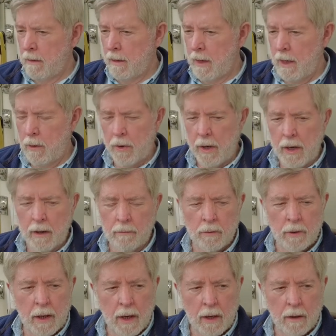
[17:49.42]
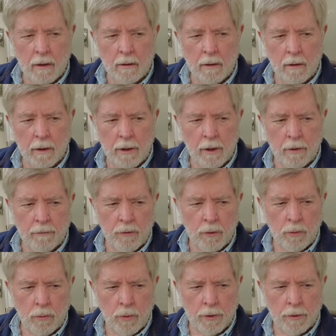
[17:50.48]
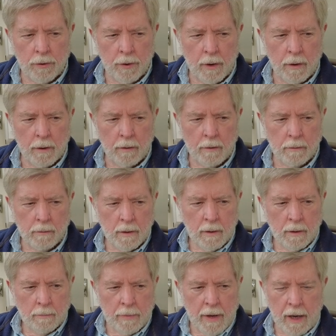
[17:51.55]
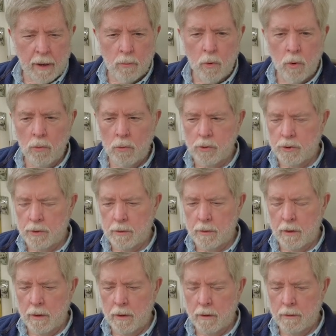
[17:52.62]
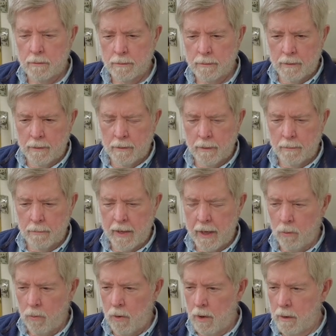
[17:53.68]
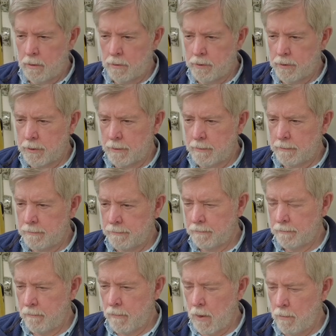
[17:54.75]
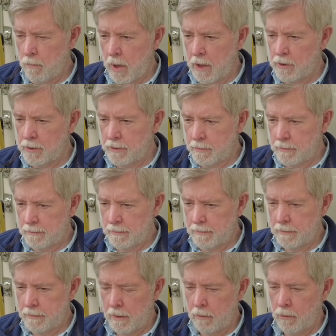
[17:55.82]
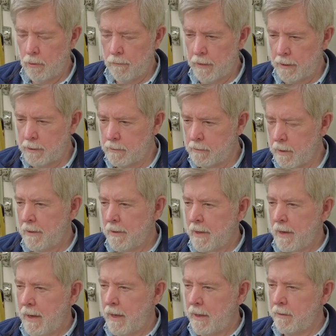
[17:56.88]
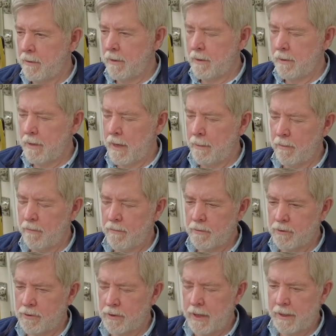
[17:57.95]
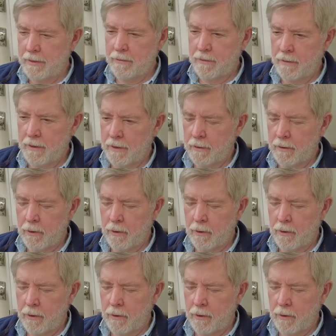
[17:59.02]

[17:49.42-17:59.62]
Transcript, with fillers: anyway, I've had a little interview with uh, Backroads uh, and Backwaters uh, I don't know if I had the name of his site uh,